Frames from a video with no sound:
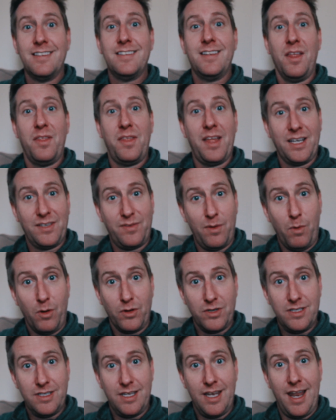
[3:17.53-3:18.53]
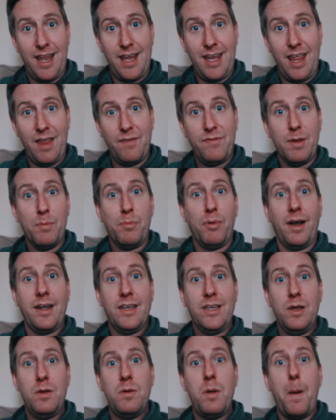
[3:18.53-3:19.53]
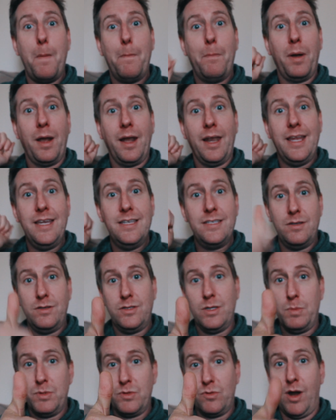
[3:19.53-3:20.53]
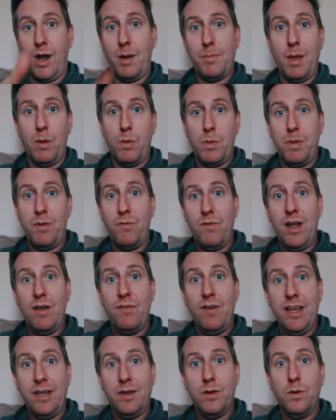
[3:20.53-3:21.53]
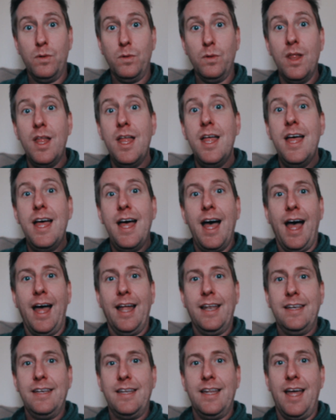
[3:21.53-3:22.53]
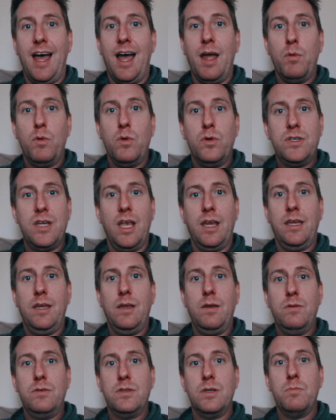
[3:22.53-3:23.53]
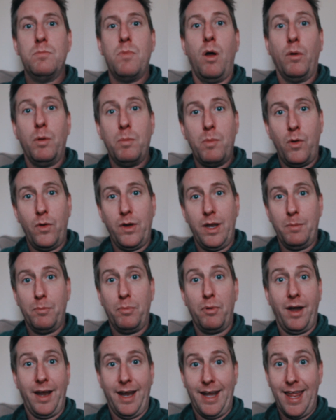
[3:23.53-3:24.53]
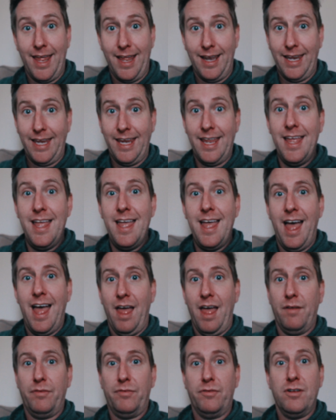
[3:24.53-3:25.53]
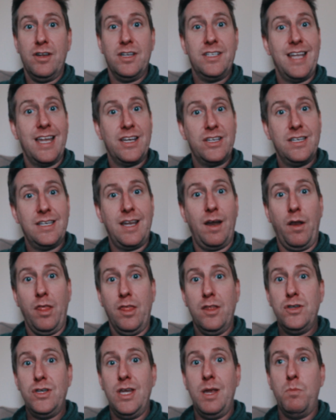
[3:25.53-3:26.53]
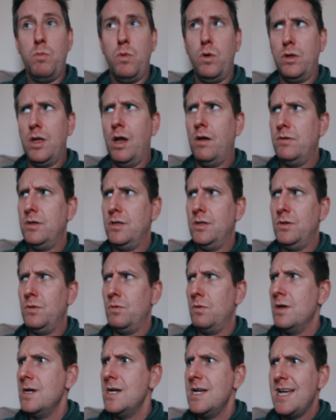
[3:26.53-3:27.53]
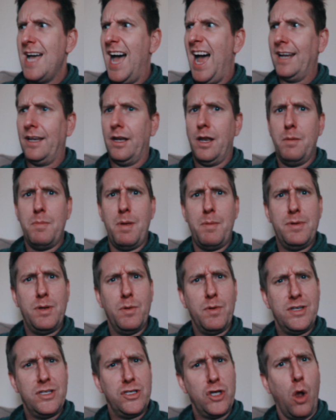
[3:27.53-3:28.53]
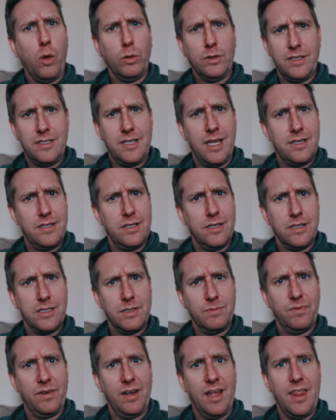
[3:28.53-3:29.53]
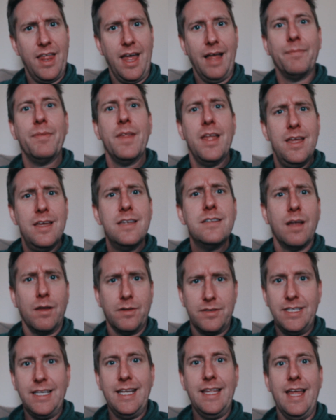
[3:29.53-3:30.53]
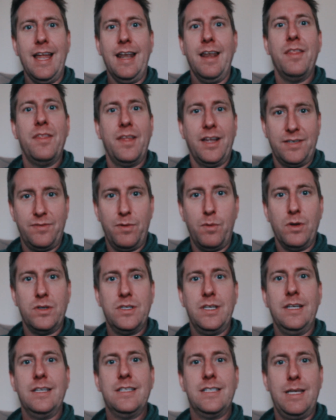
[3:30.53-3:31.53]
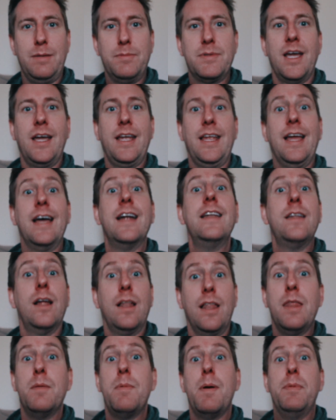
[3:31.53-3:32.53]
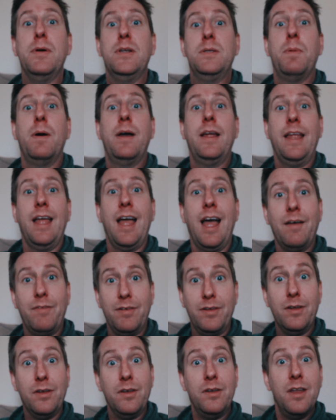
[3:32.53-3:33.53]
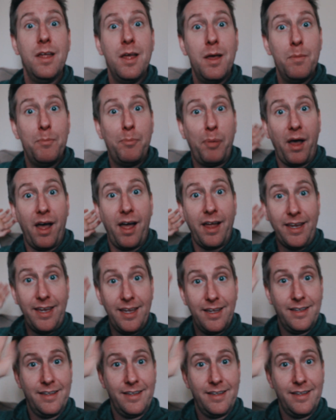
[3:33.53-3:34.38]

So thanks for watching today. If you're brand new, please do subscribe, that would be really, really cool. And I will check you tomorrow morning, bright and early, for a session down at the gym. We'll go do, I don't know, maybe do a shoulder session or something like that. So I'll see you then. Thanks for watching. Sleep tight. Adela, a book's bite. Have a good one. Bye!